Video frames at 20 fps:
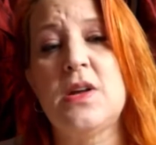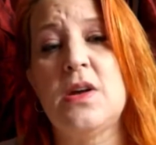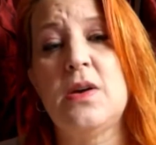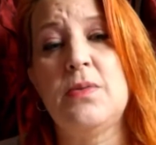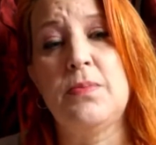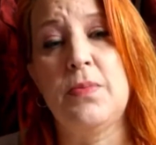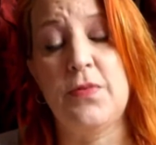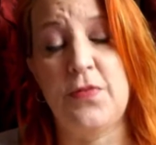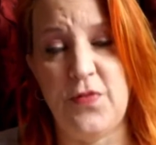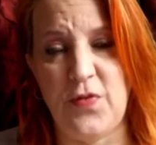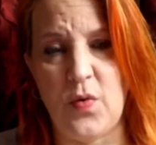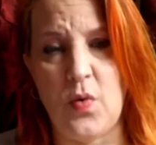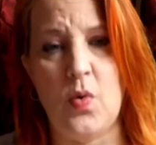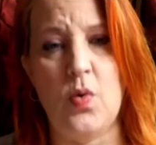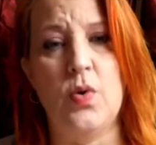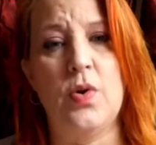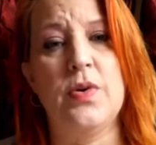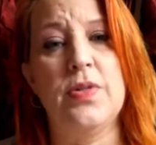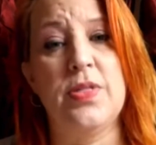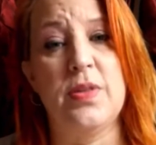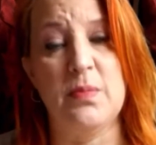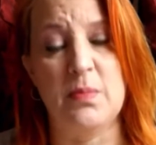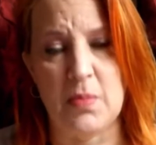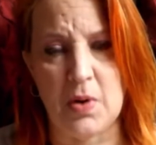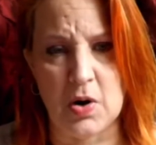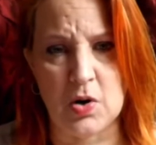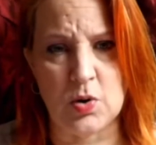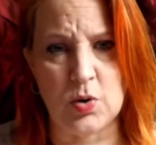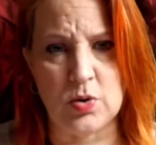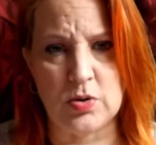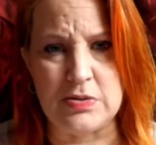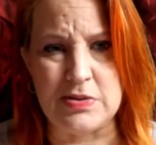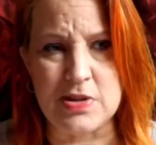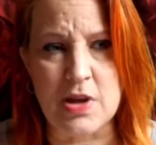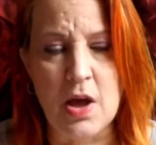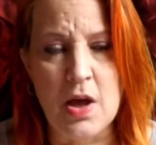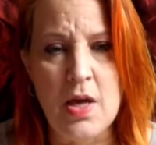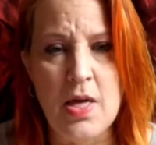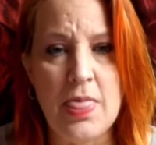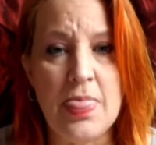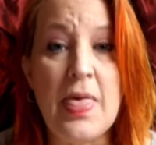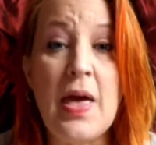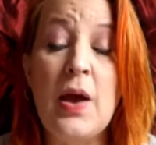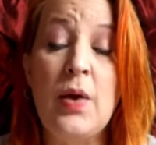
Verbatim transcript: before the murders. They,